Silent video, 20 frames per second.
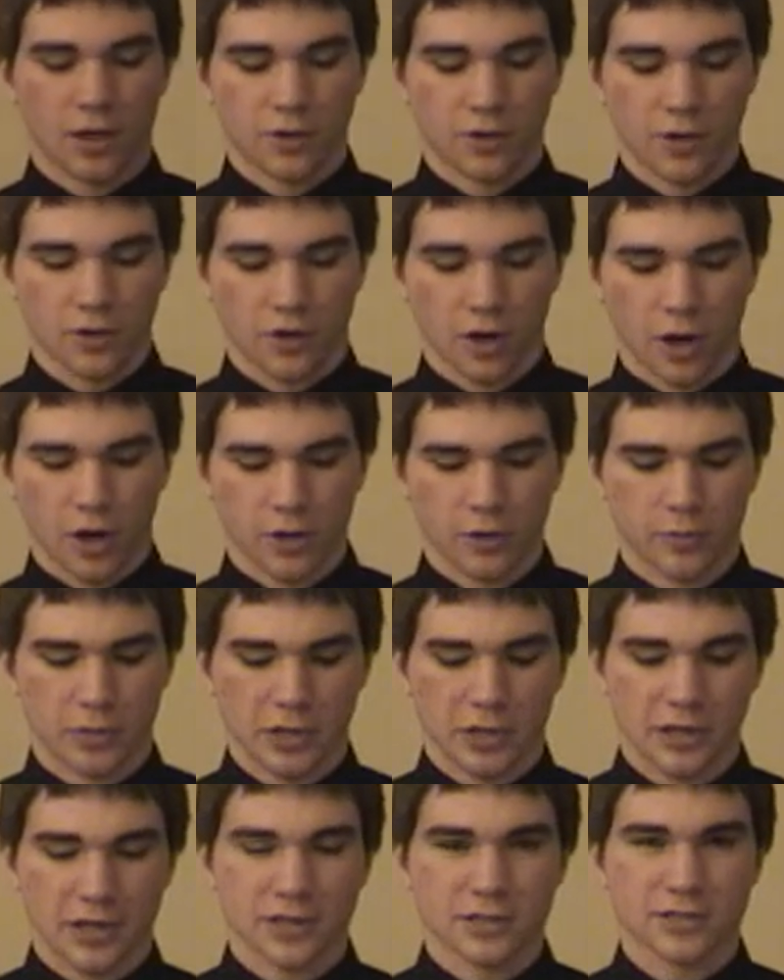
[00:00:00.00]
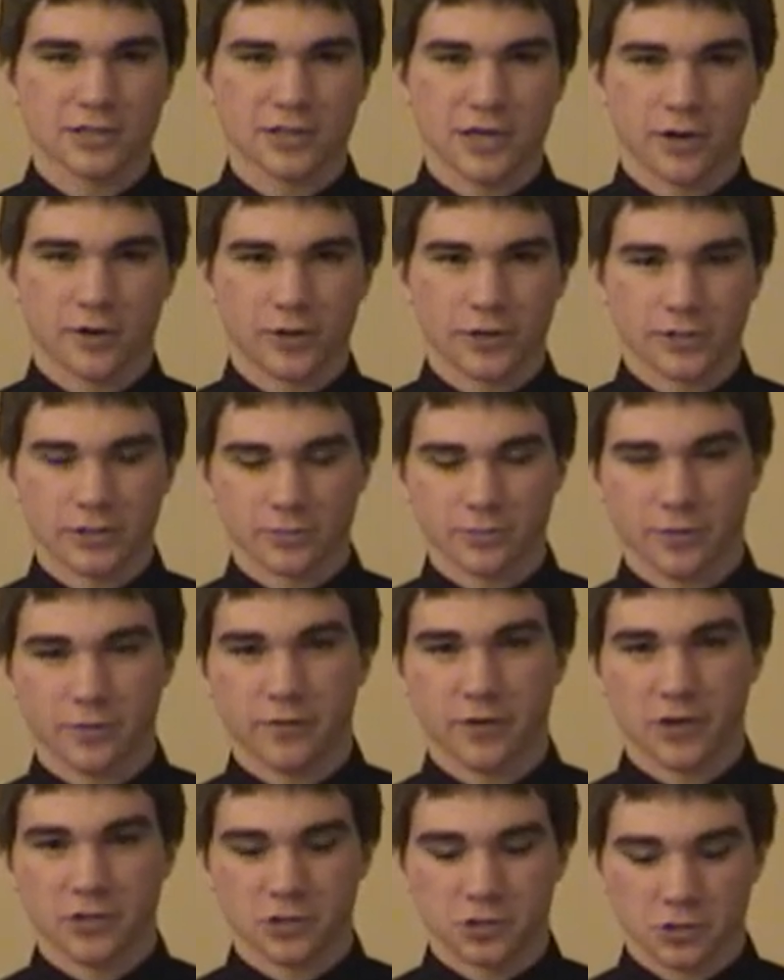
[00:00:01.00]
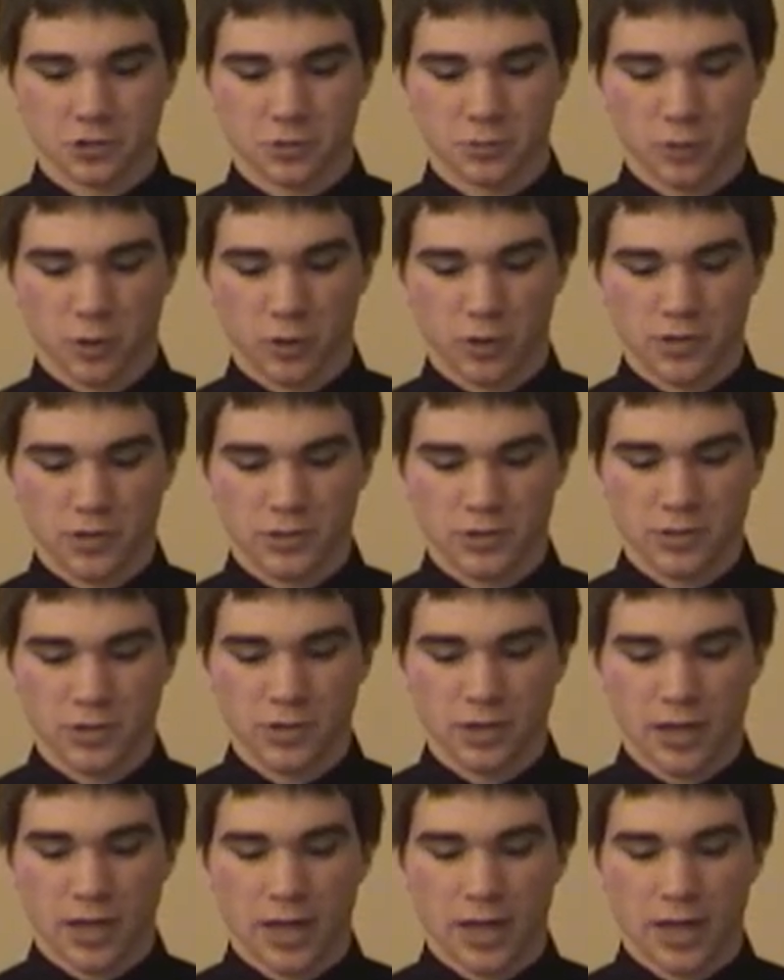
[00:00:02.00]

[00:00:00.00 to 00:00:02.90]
Another argument against steroids in professional sports